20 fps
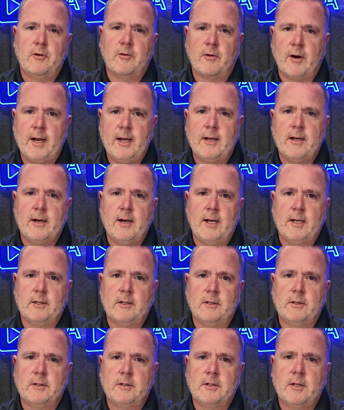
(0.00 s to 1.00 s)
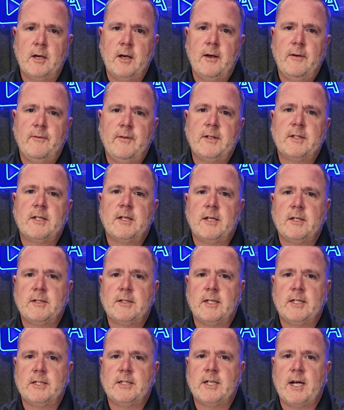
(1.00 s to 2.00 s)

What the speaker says: great connectors. Visit us at